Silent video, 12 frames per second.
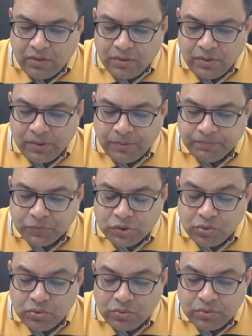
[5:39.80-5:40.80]
um,
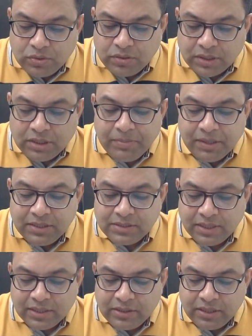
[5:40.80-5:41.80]
so uh, Ratapala
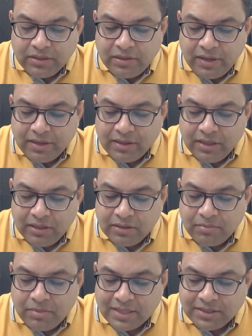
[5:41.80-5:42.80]
said that great king,
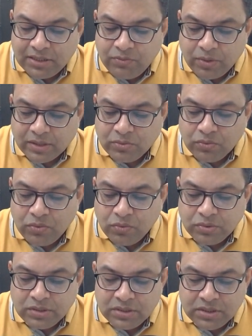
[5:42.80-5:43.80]
the blessed one who
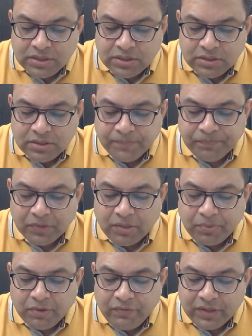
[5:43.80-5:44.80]
knows and sees, the
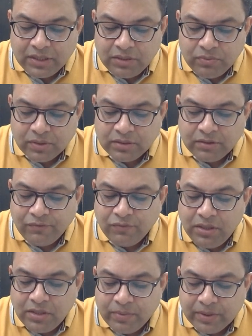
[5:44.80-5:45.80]
perfected one, the
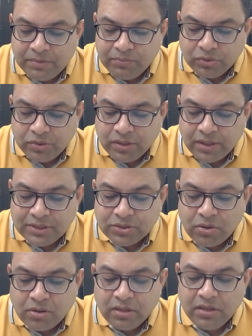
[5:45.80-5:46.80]
fully awakened Buddha has
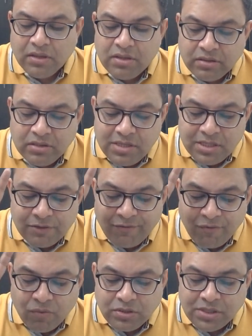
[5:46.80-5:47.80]
taught these
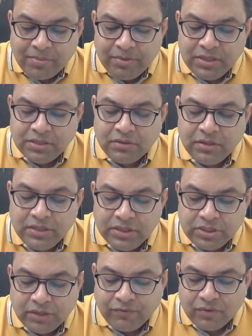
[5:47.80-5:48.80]
four summaries of the
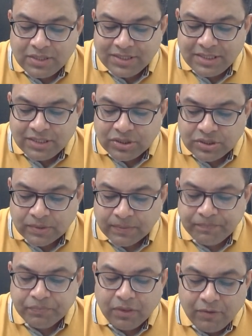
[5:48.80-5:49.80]
teaching for recitation.
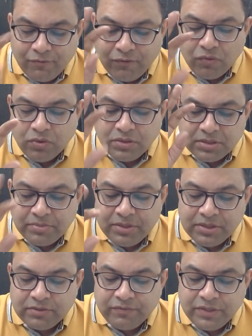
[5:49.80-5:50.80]
Four
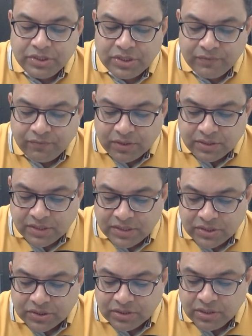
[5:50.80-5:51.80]
summaries of teaching for
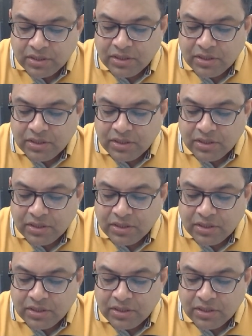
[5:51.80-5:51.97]
recitation.